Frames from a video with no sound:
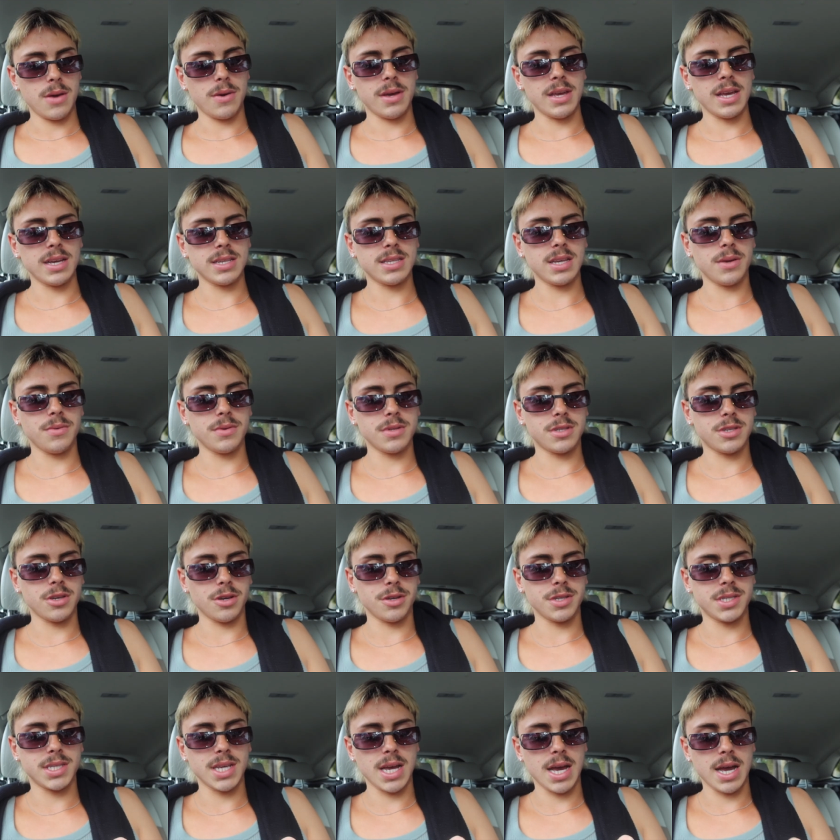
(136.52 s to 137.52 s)
But they were so
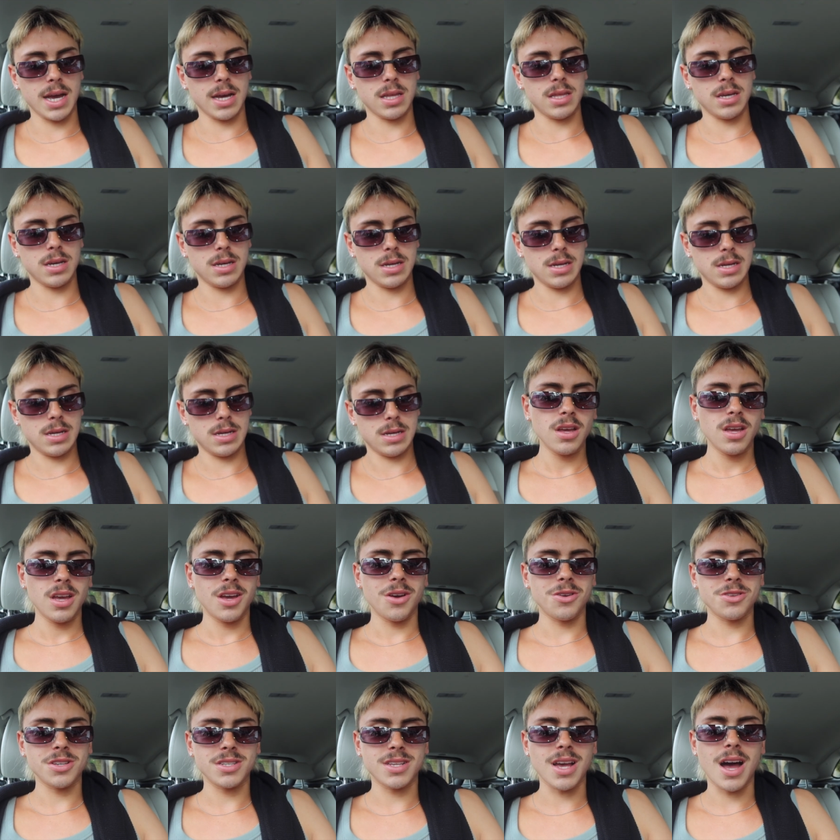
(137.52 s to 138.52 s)
sad. It
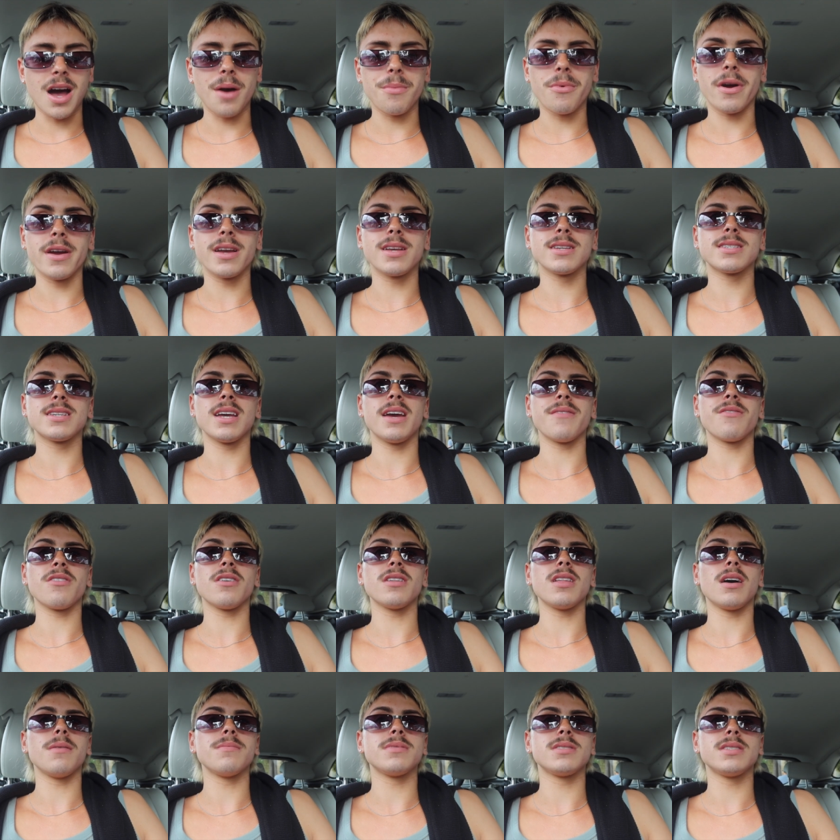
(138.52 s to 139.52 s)
was just heartbreaking to see everyone
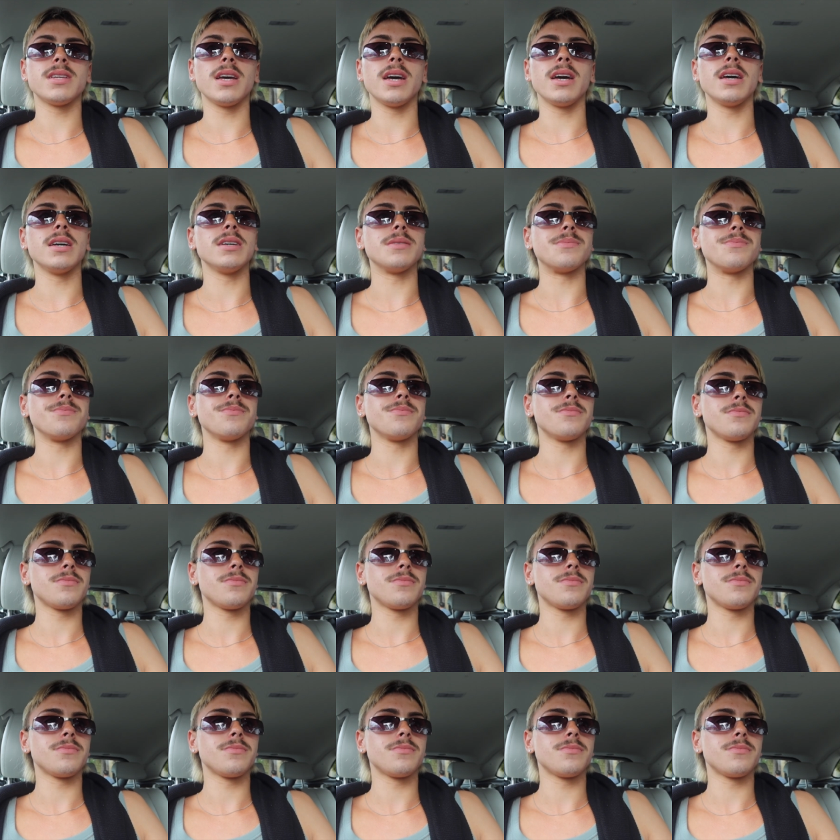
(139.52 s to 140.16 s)
upset and